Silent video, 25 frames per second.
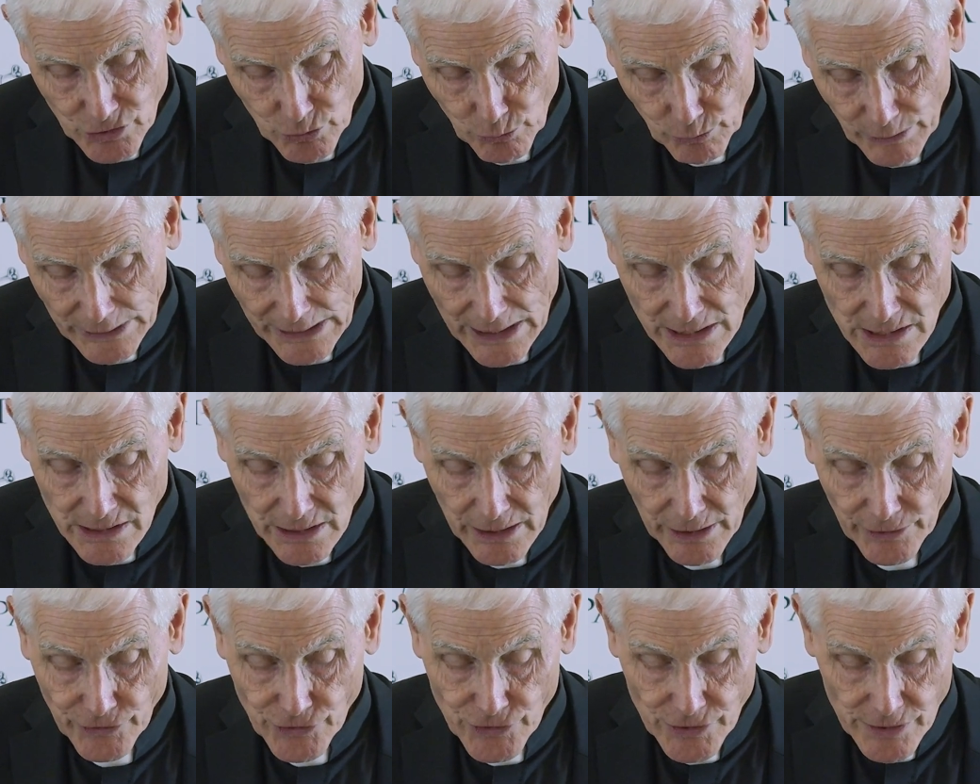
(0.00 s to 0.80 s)
So what is
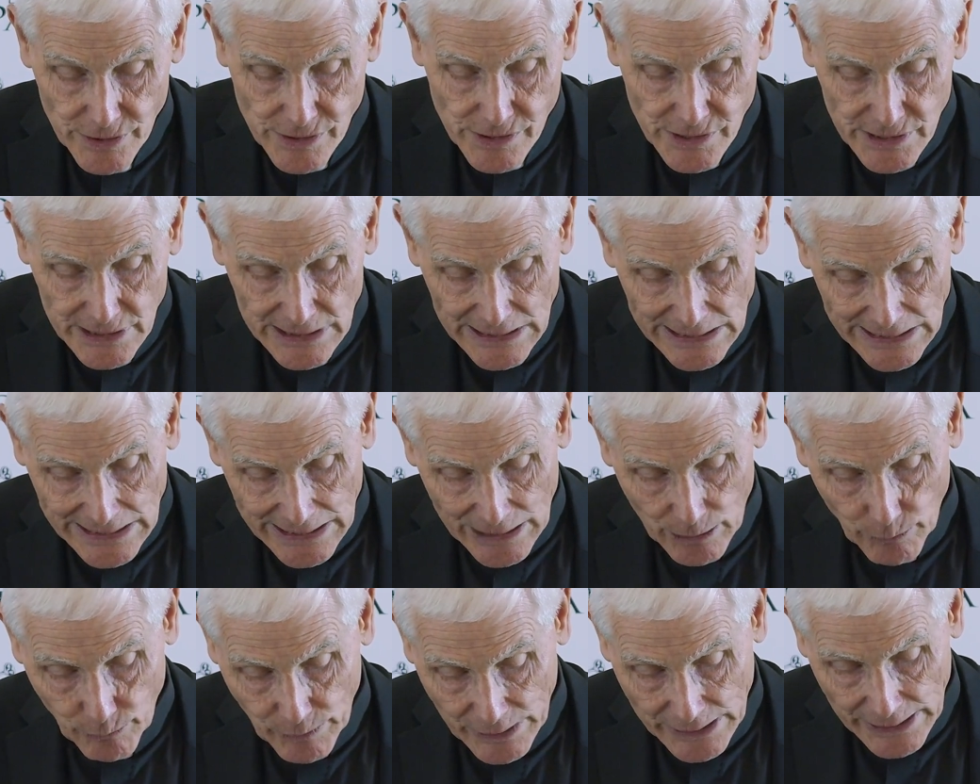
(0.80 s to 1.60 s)
conscience
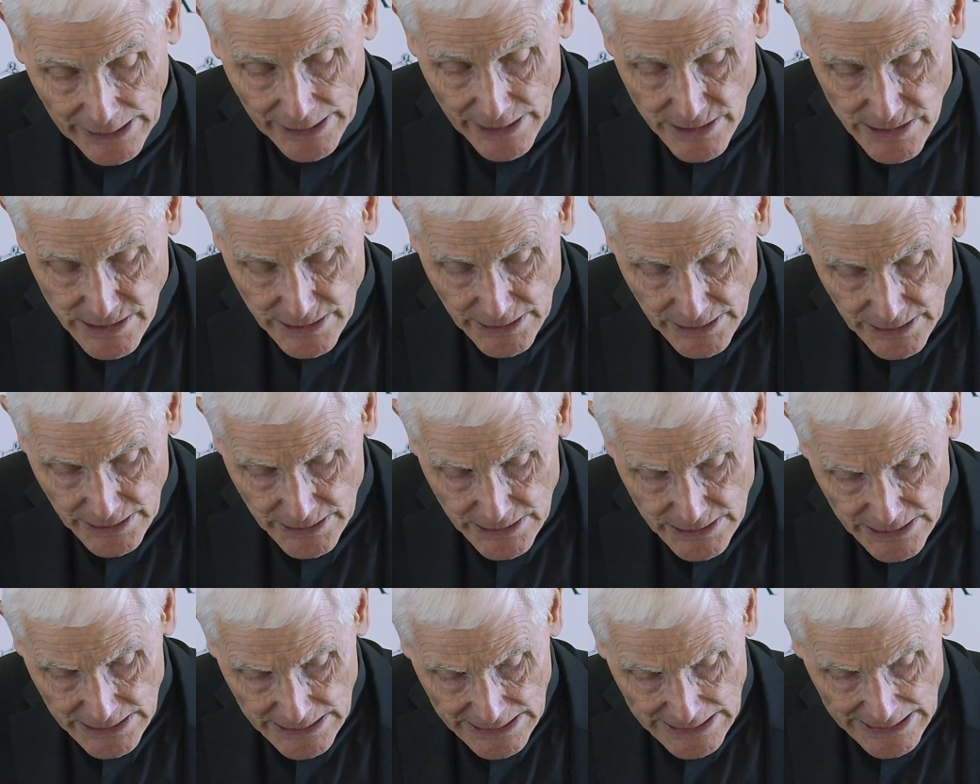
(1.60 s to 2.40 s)
and what isn't
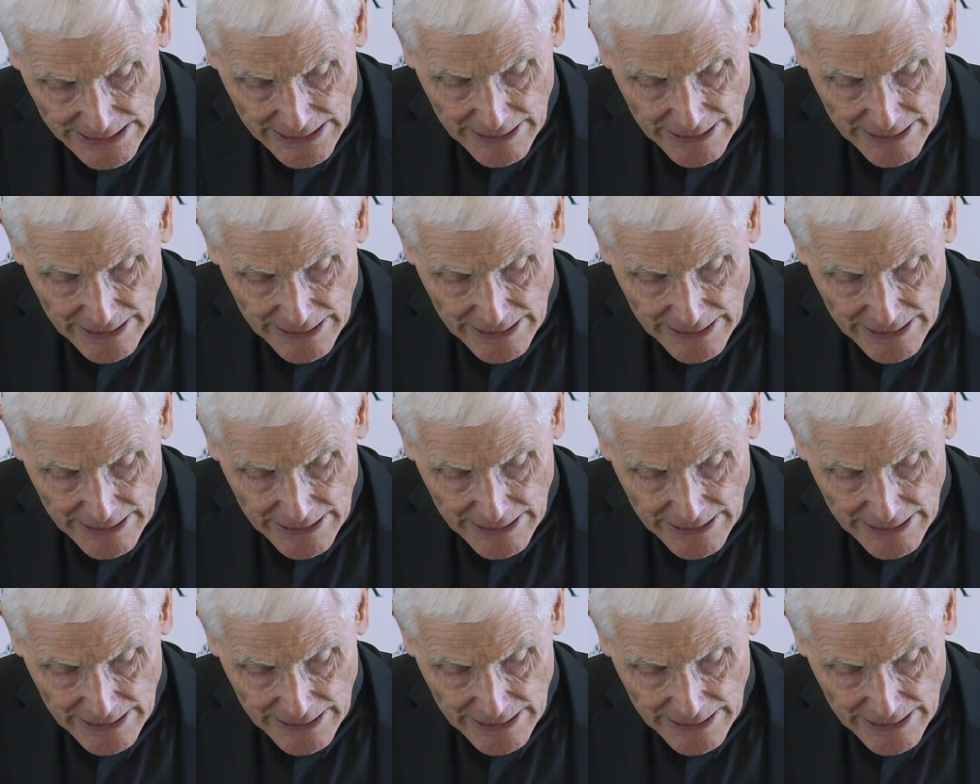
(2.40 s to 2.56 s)
it?